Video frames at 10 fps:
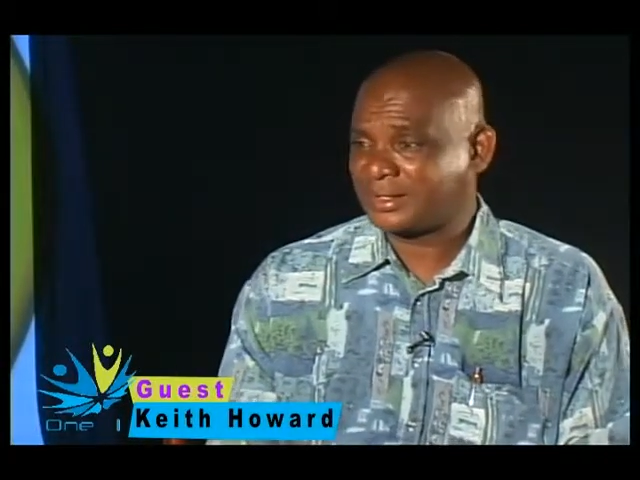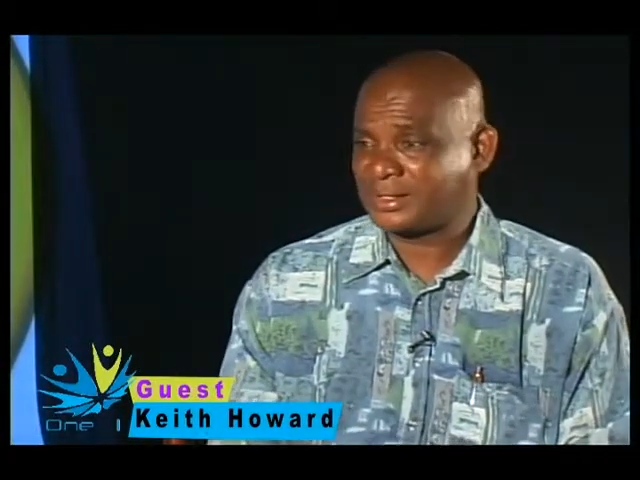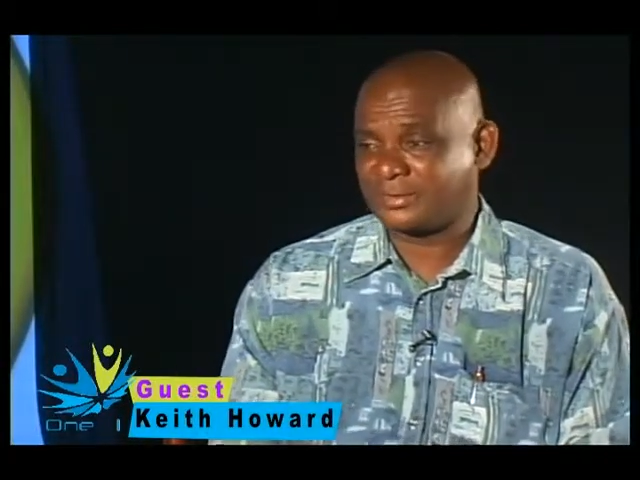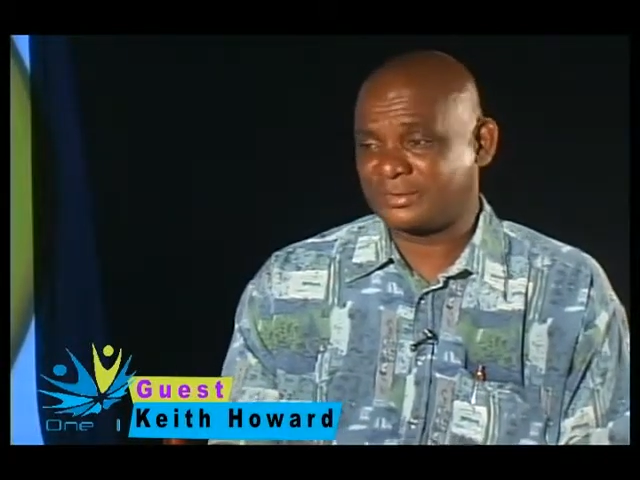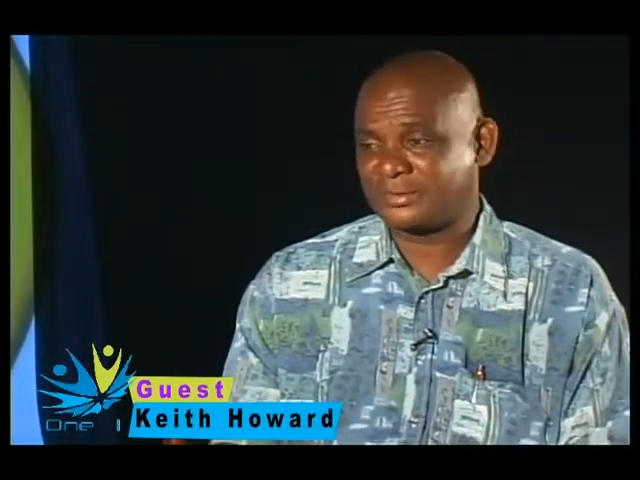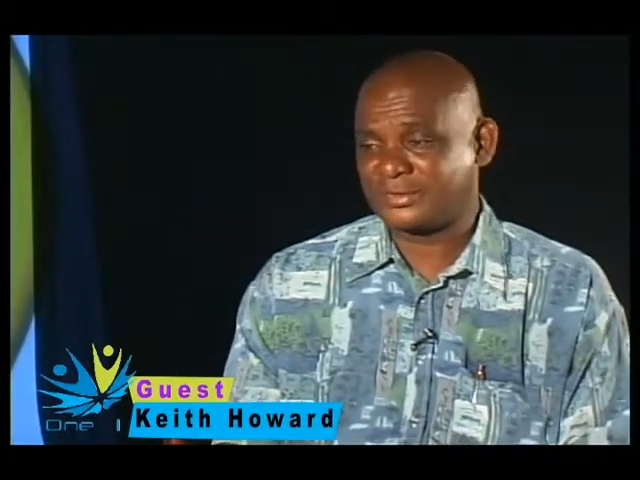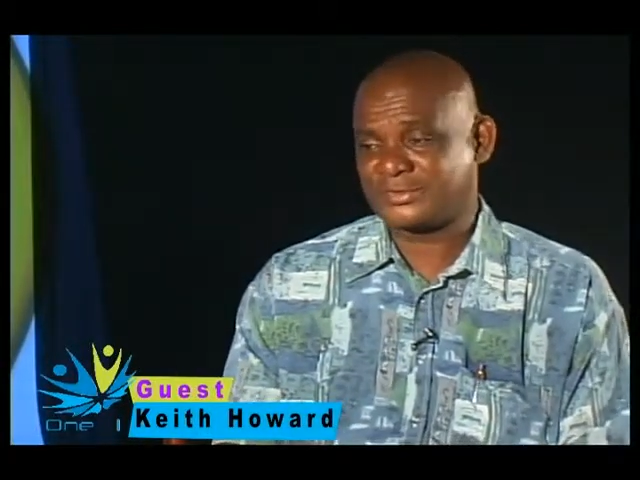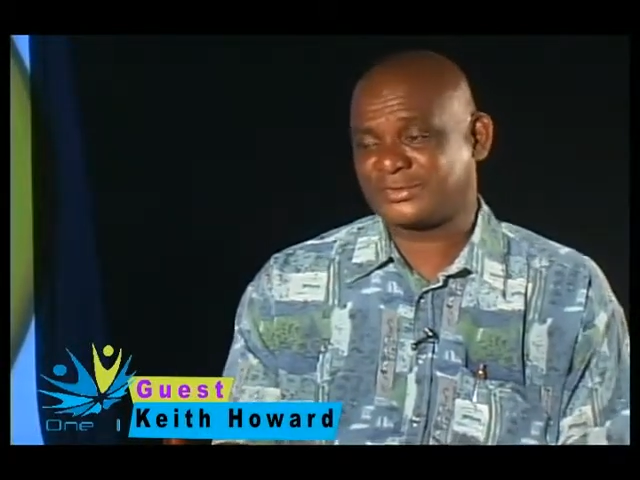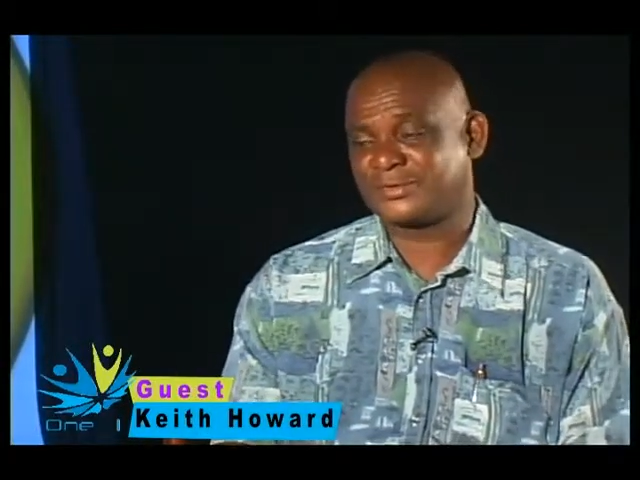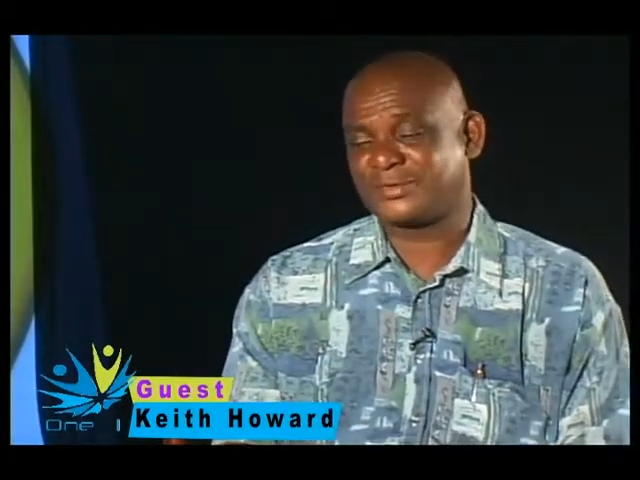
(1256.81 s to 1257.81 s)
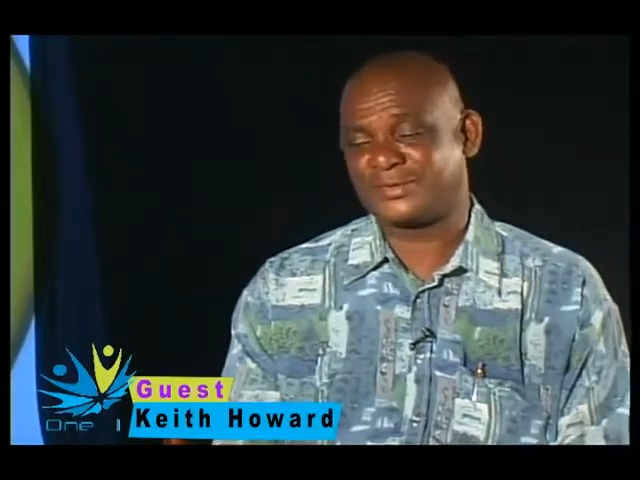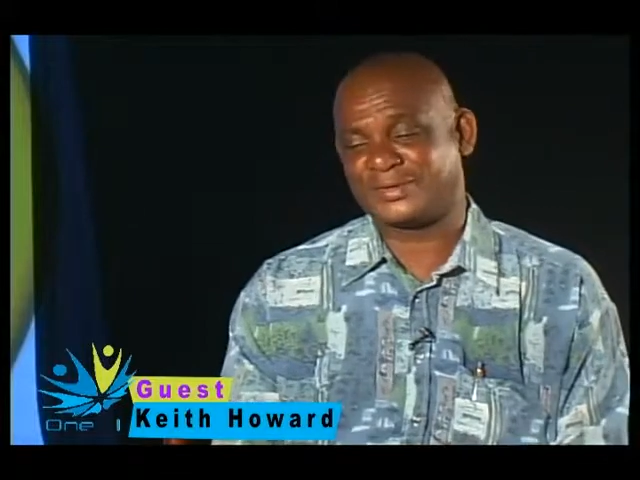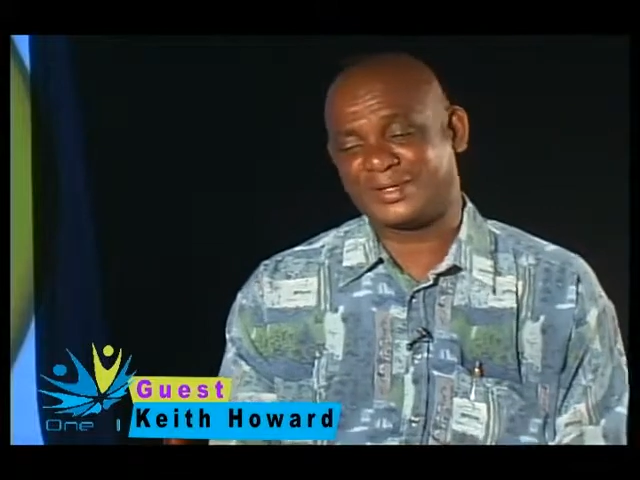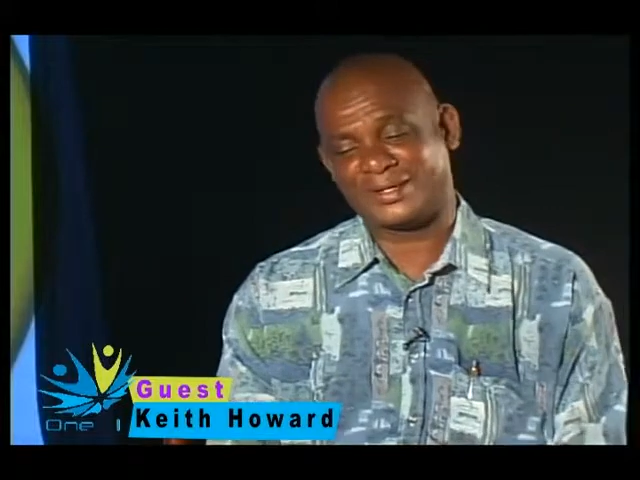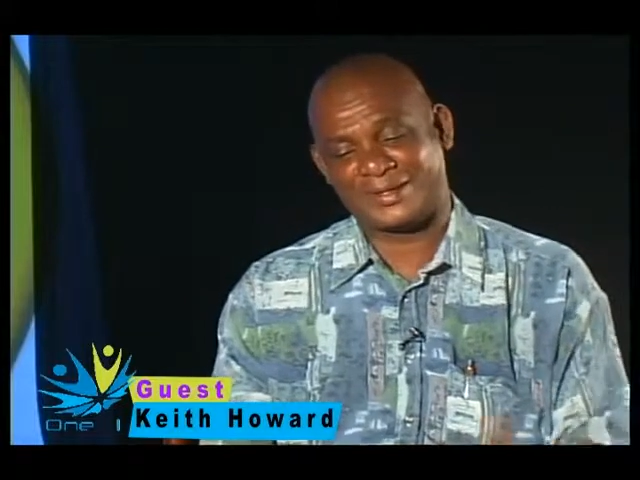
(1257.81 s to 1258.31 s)
You know?
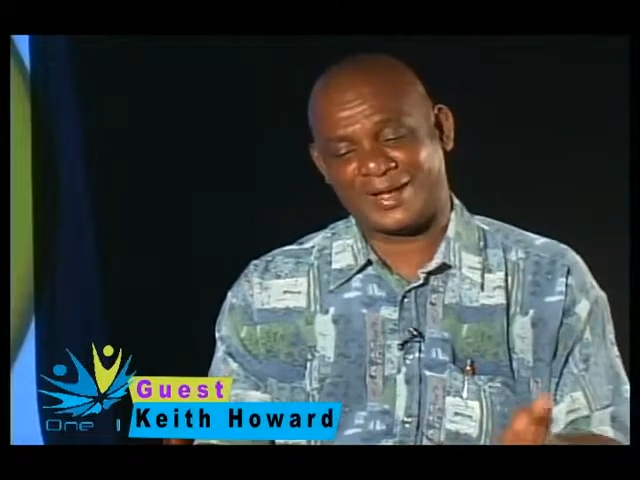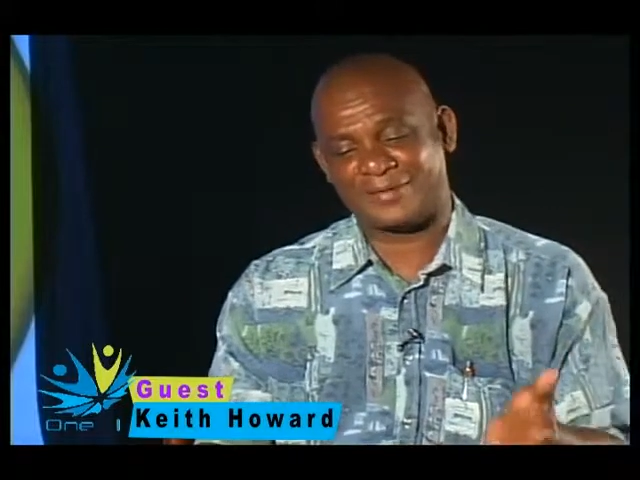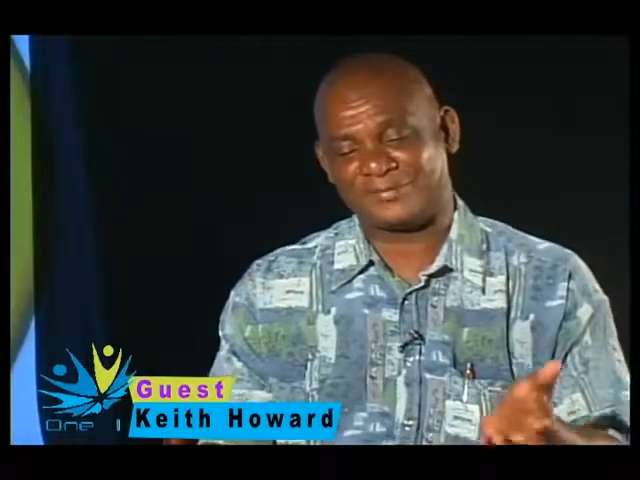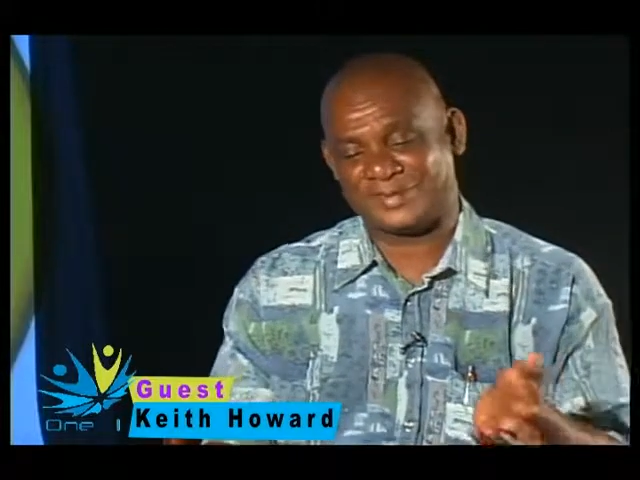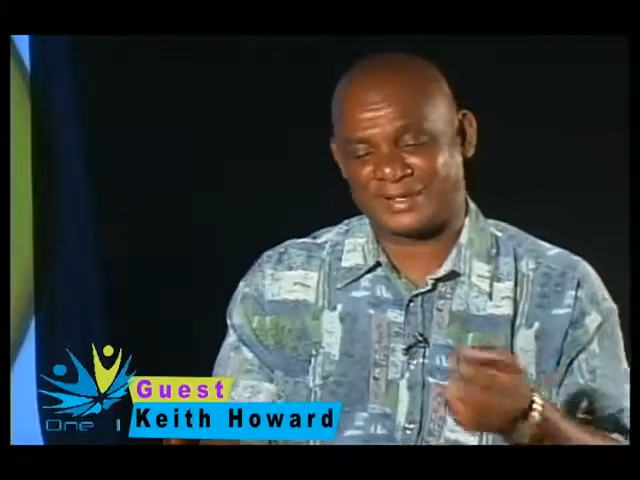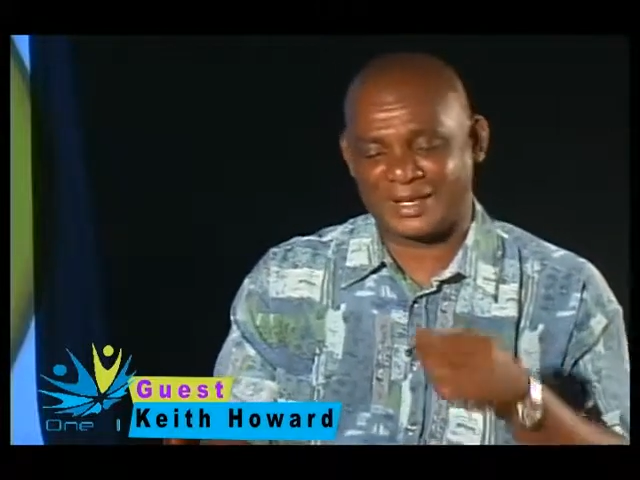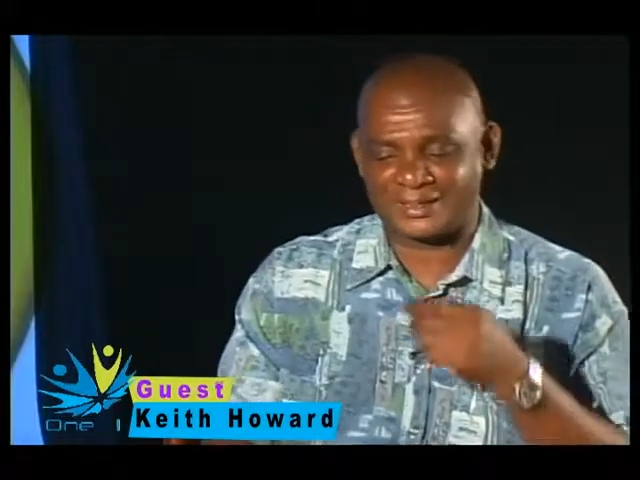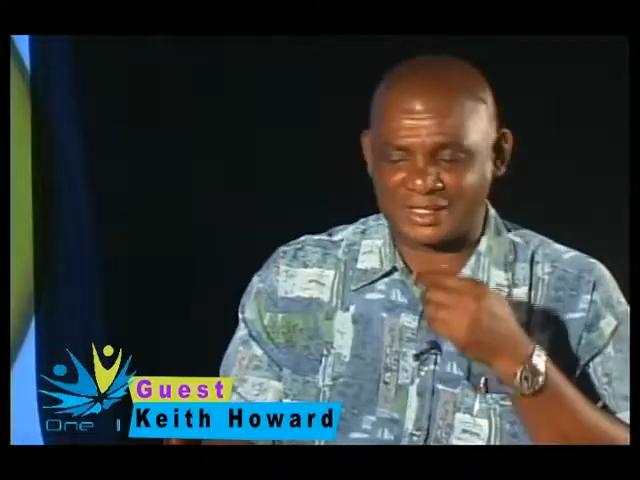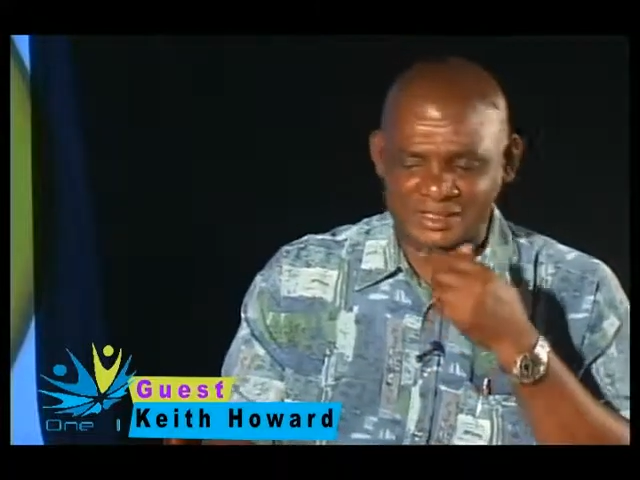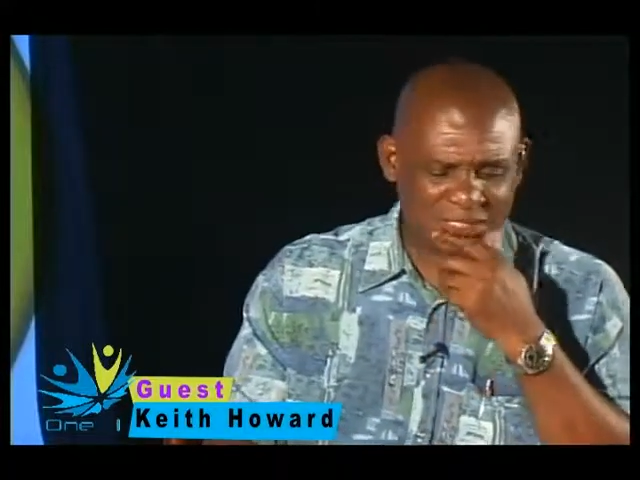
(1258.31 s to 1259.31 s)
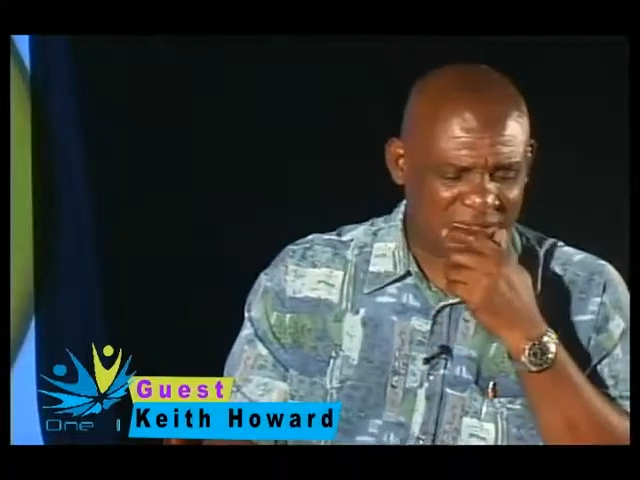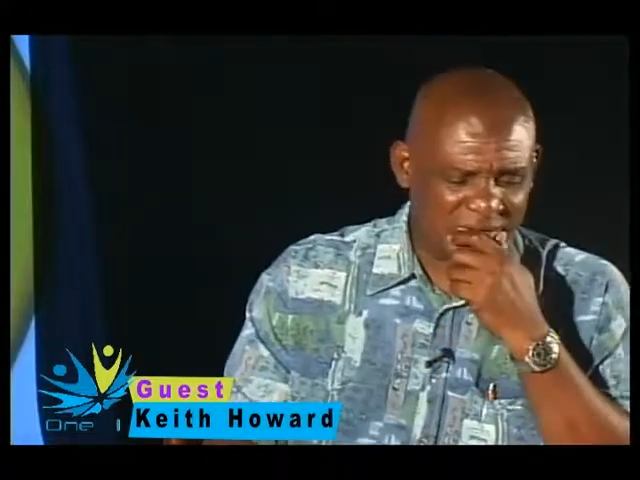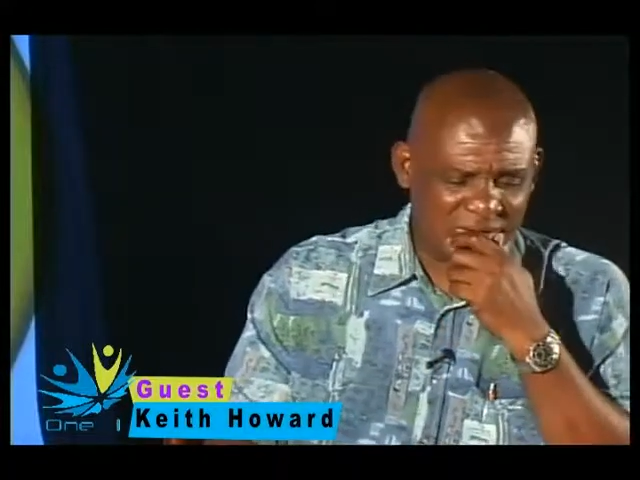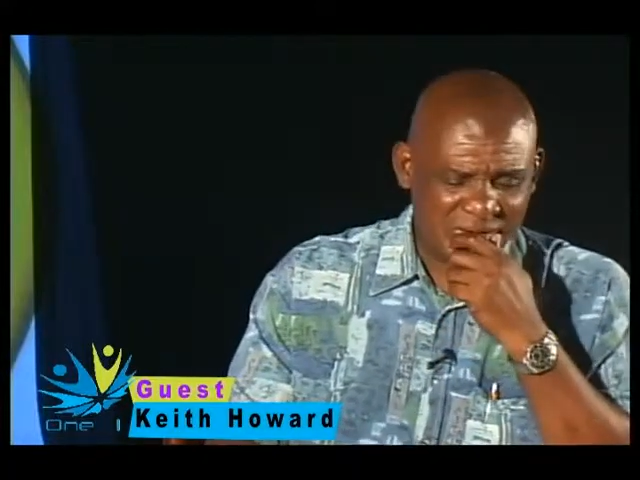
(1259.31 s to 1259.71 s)
So after that, I said,